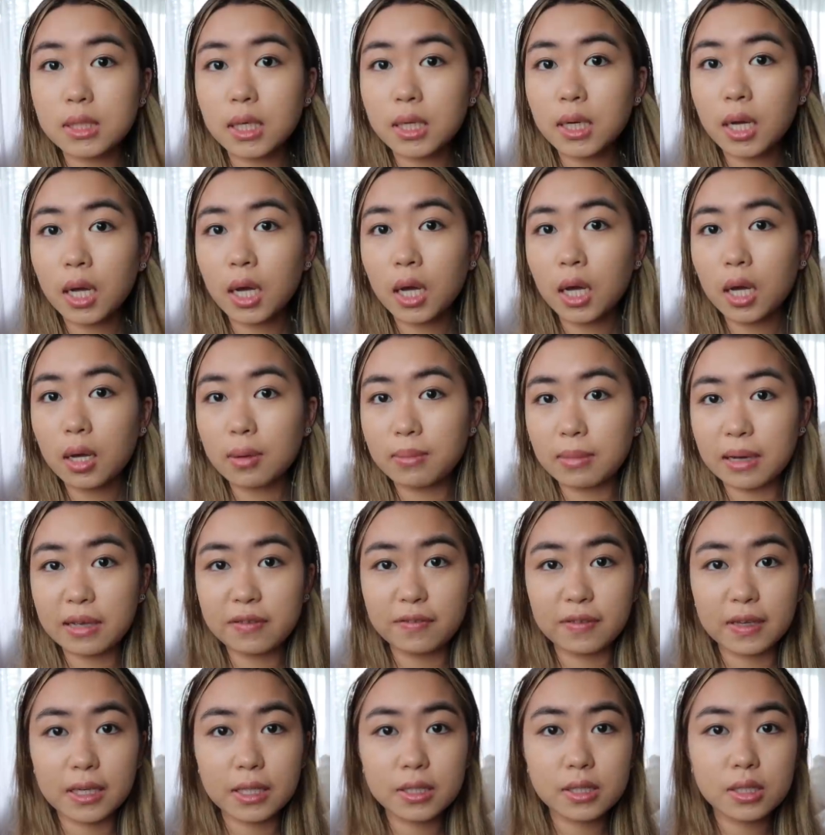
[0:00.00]
Ta-da! My
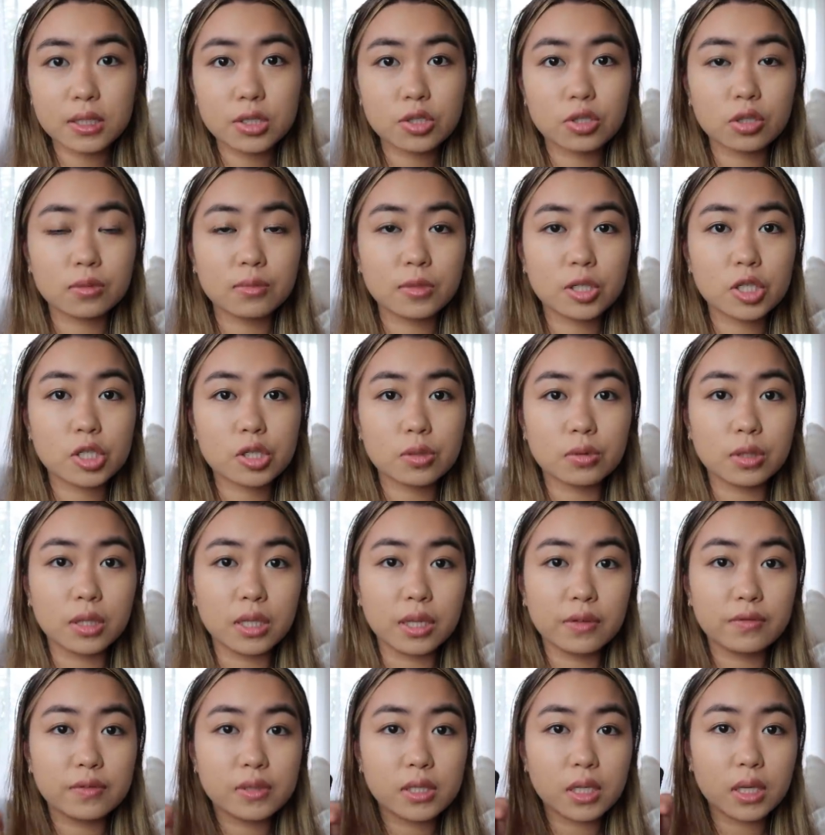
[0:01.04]
face is so much
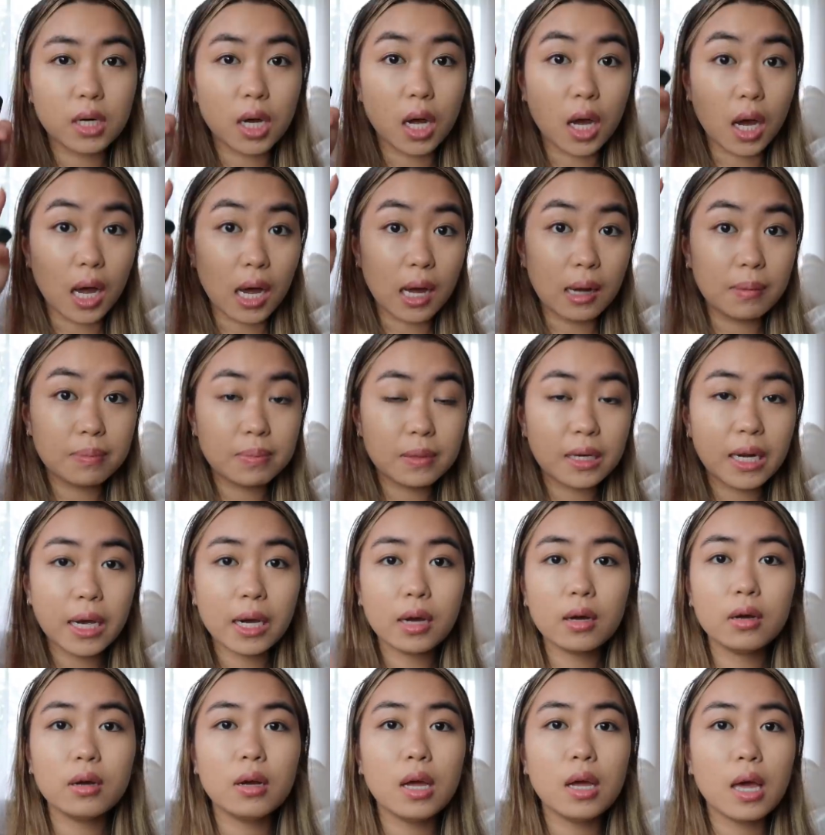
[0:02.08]
lifted up
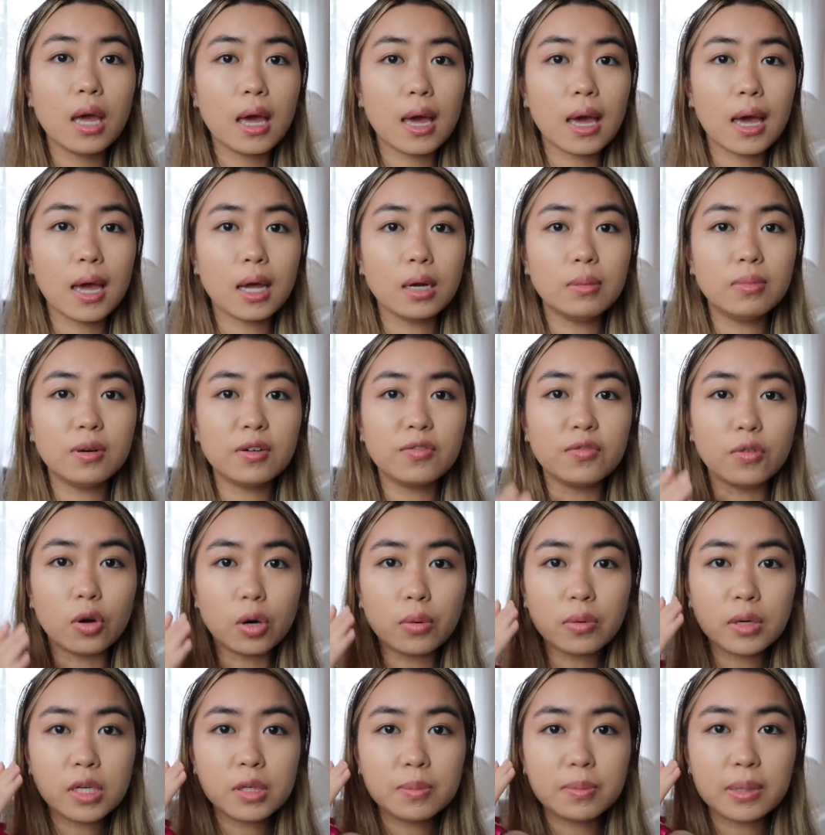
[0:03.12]
now, and
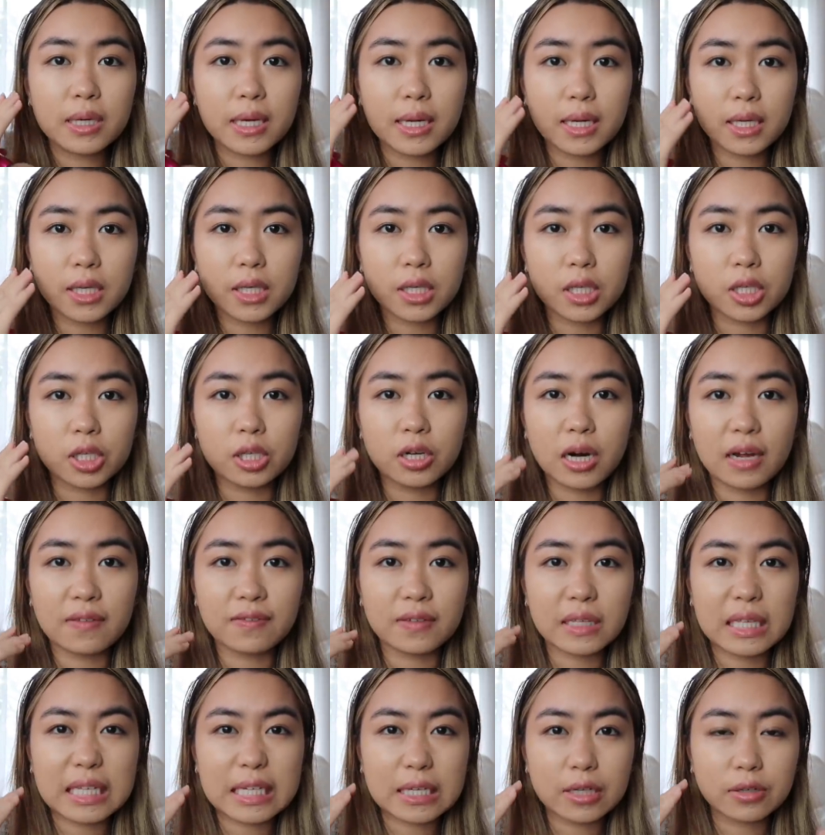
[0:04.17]
before when you put it here, I
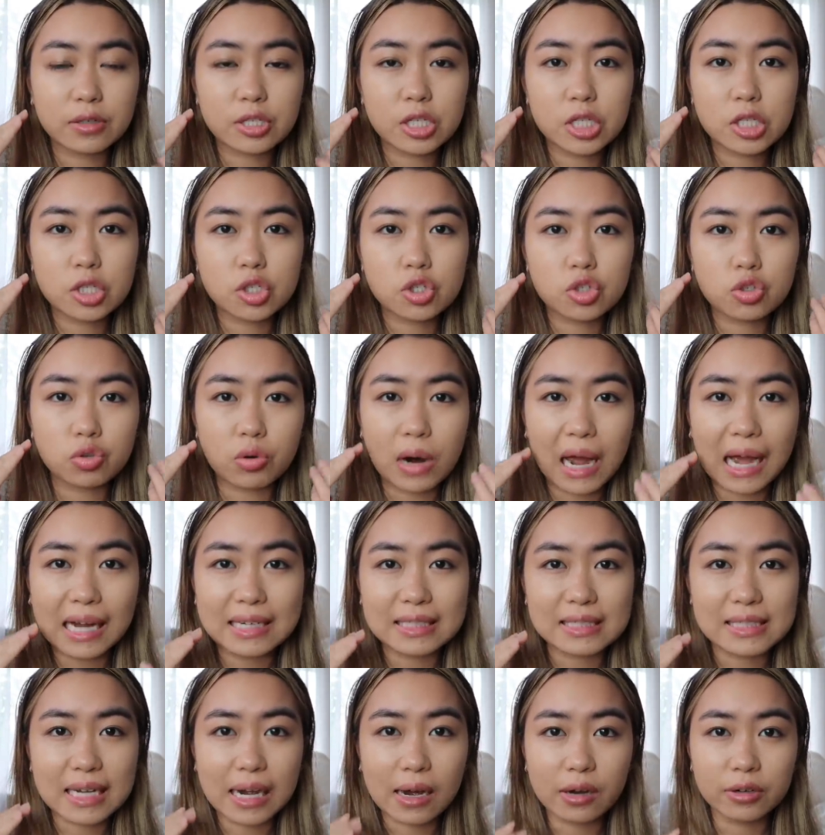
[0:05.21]
feel like it just
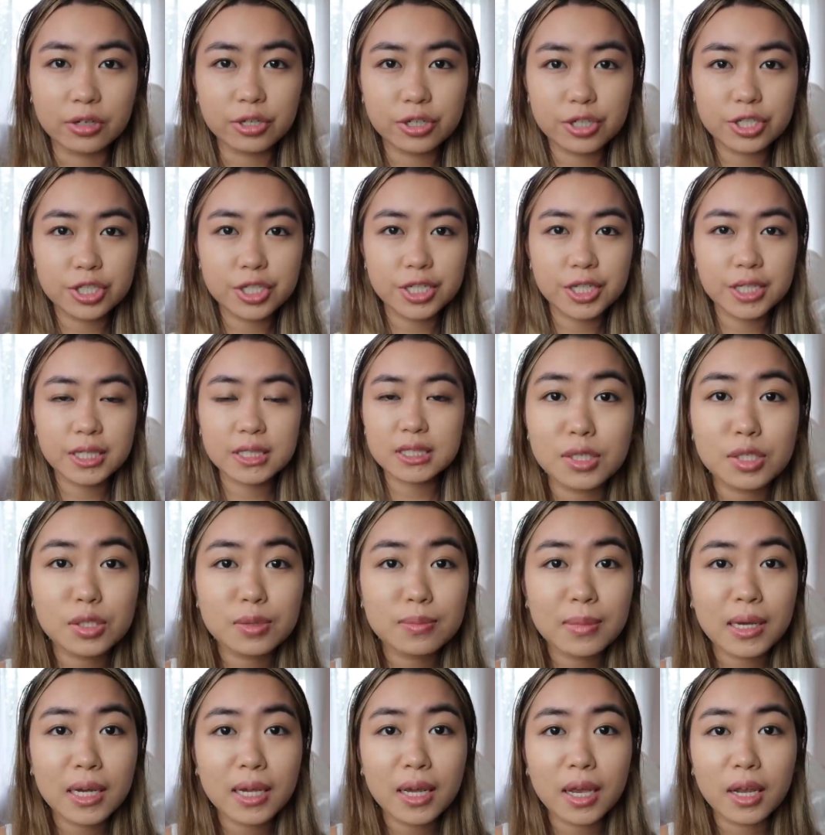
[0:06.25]
dragged down your cheek. This is
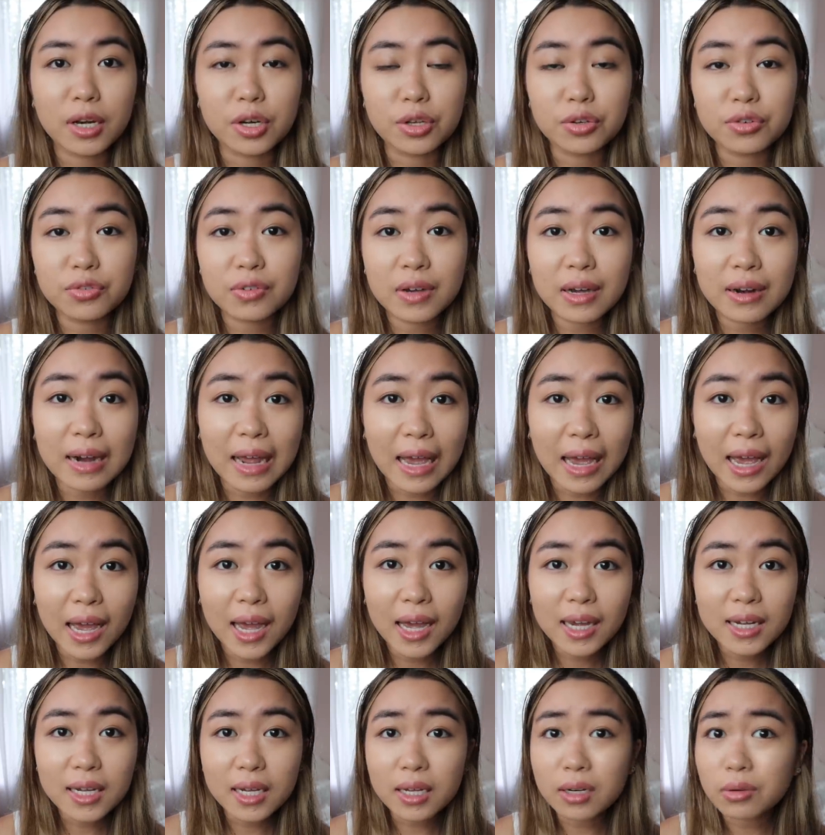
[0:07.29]
my newfound
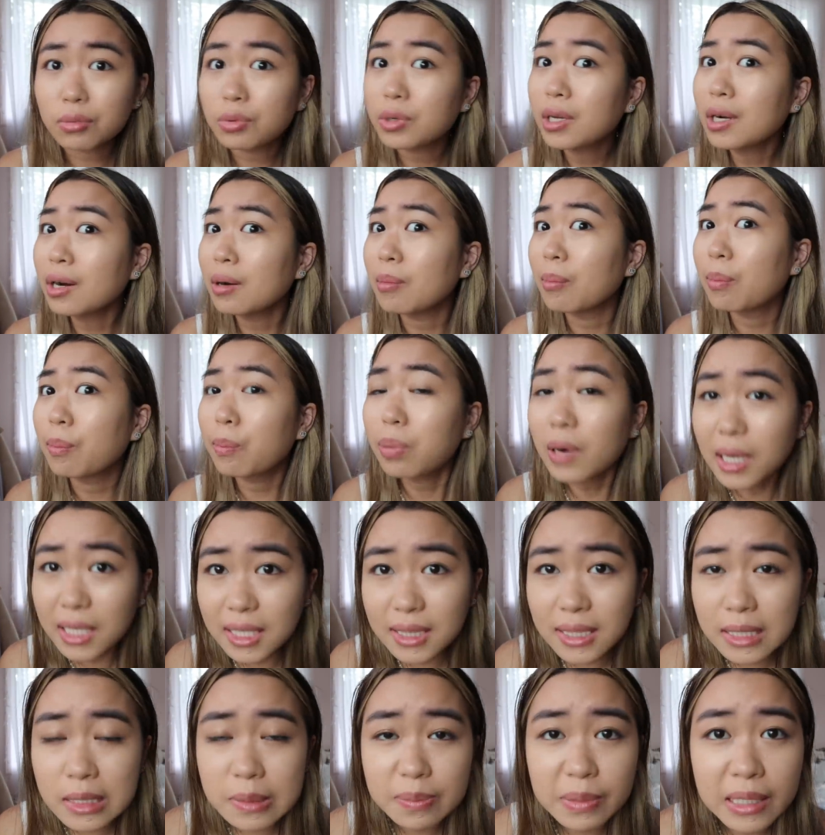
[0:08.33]
hack and we are
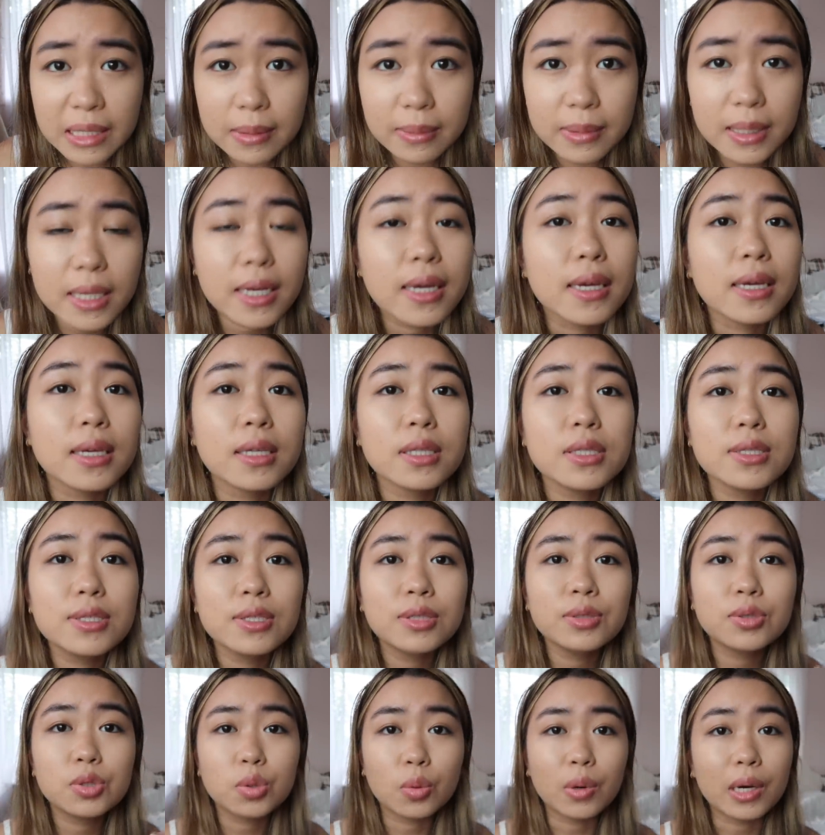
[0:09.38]
bringing this baby
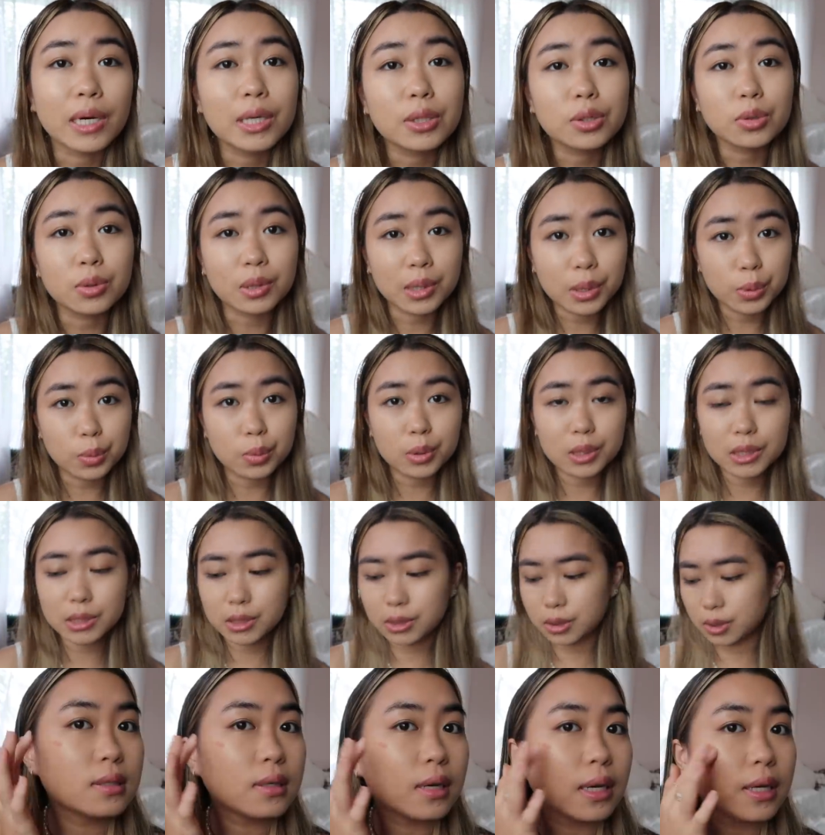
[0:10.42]
into 2021.
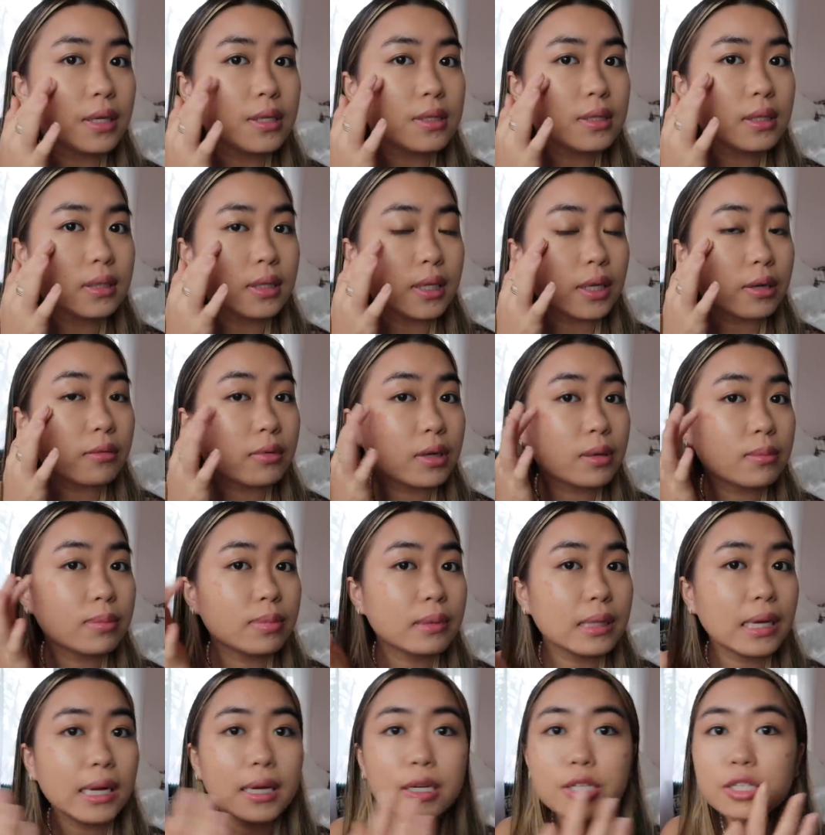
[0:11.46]
So now I use a liquid
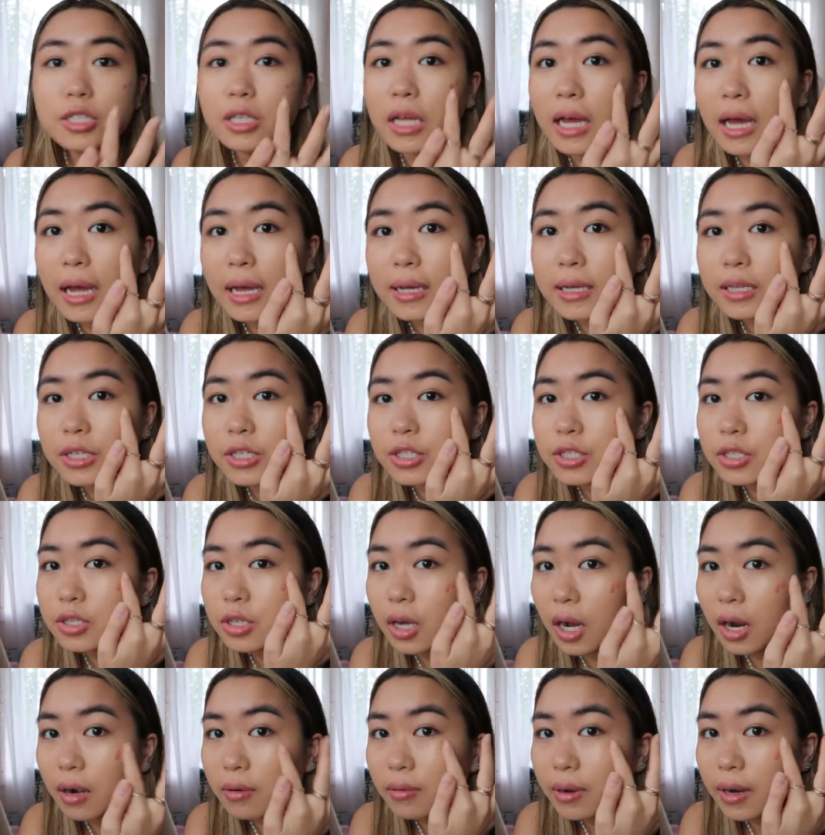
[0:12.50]
blush that I can just
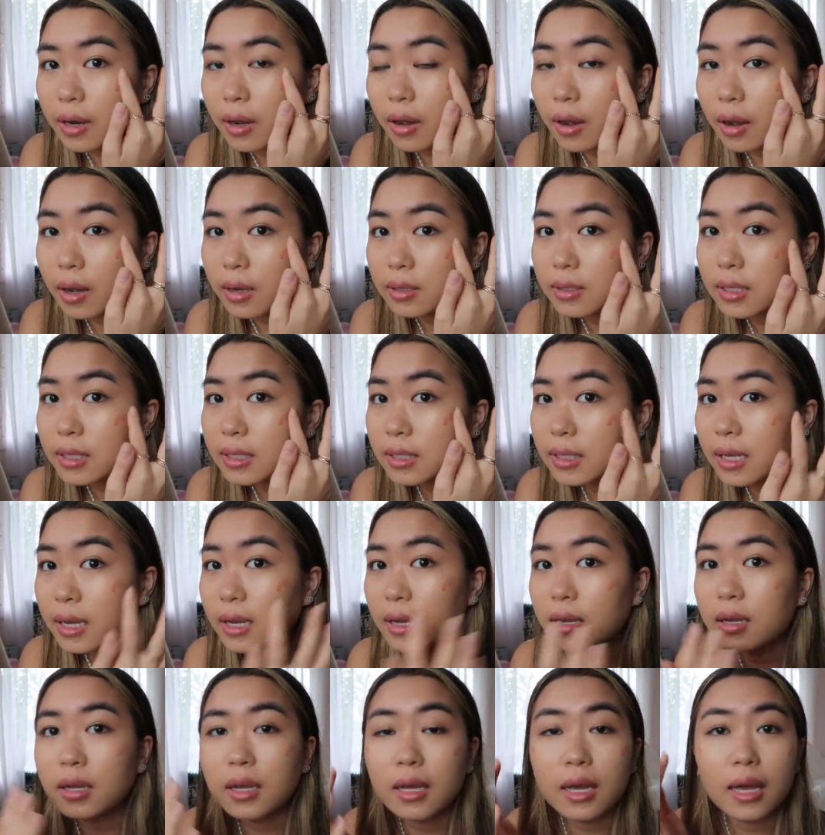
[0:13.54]
dot right on like that,